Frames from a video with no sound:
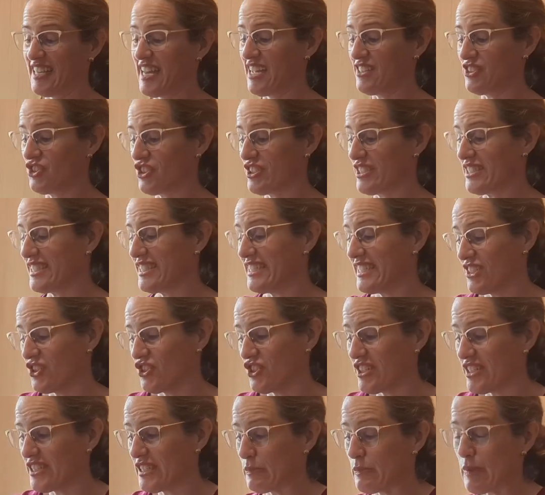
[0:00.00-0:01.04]
not just
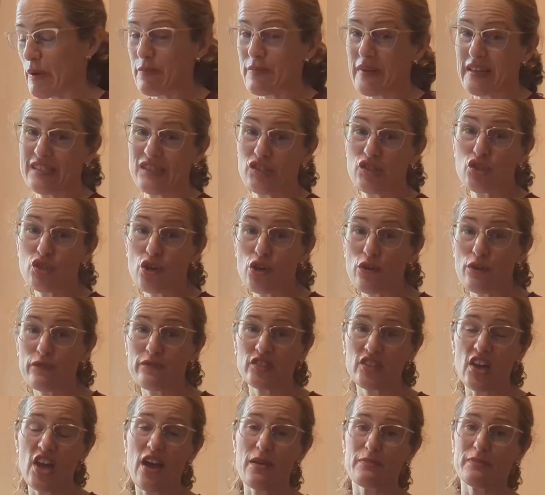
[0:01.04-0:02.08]
dishes, but my
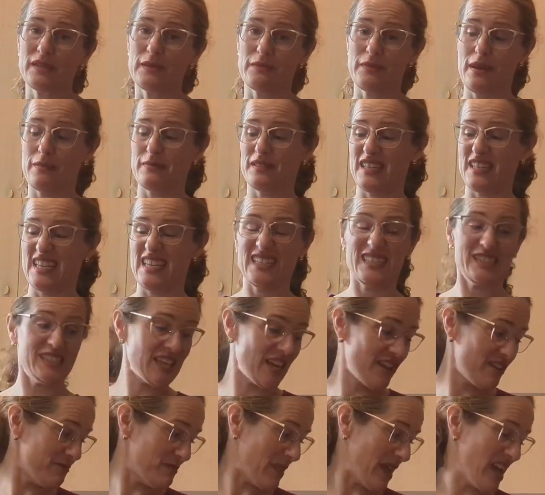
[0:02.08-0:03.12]
stove top, sometimes the
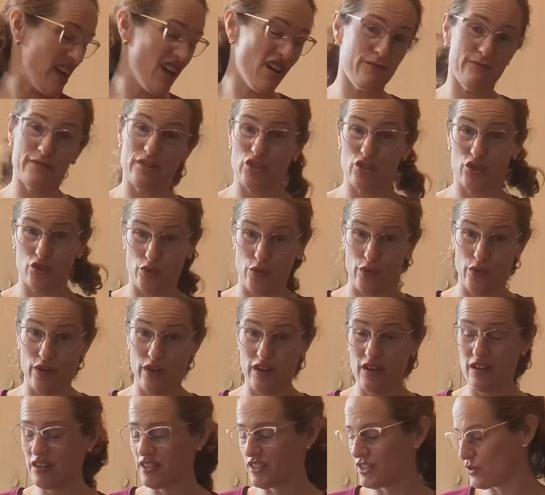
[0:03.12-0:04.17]
inside of my oven
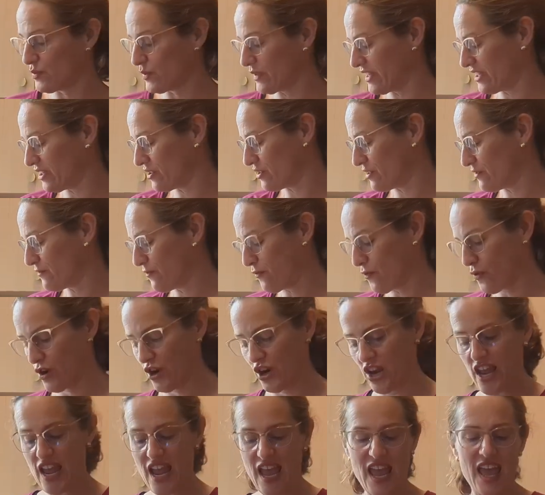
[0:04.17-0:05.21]
door it's really good
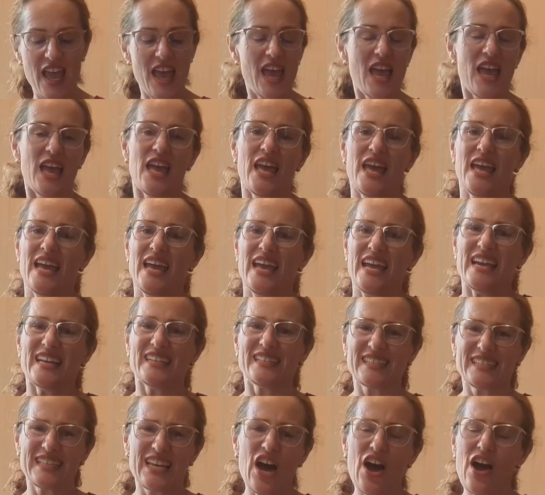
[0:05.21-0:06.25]
for.
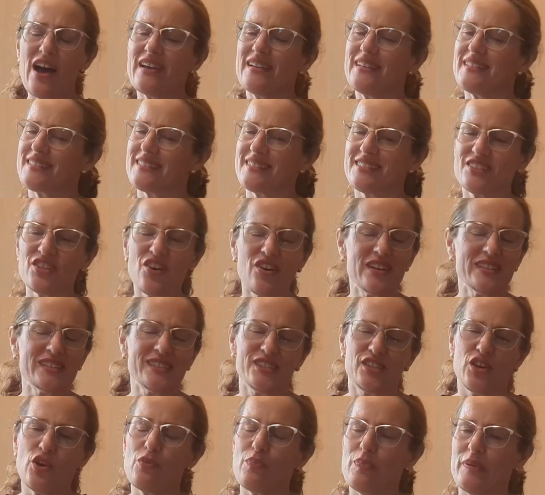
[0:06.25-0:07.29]
It's got Dawn
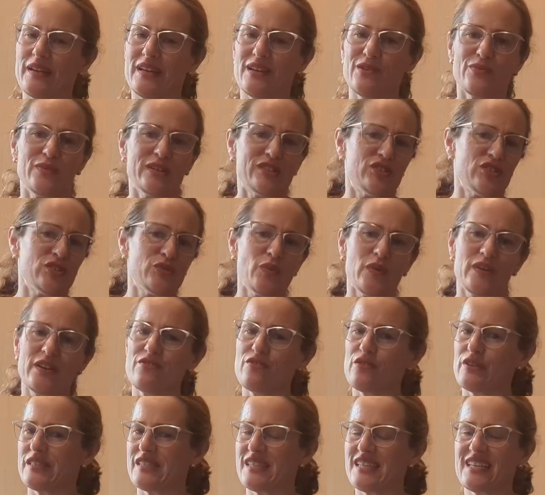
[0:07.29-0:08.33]
soap in it, which is one
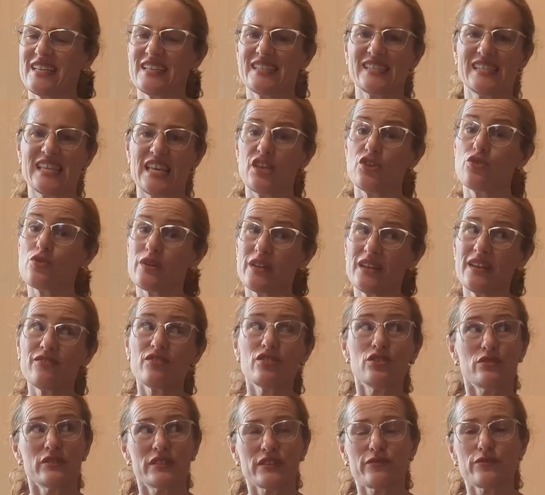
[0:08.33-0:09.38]
of those things that you can
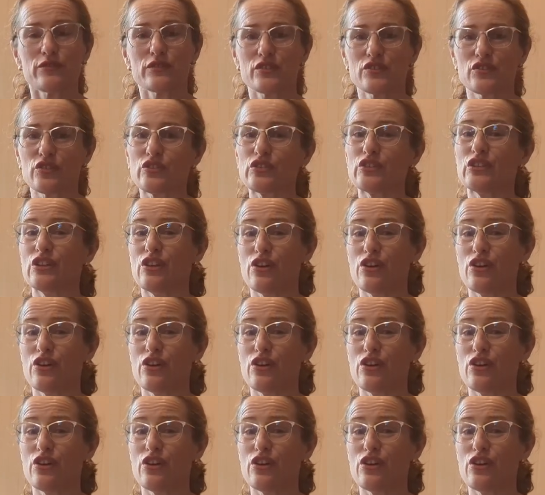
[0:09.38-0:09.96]
even use it for certain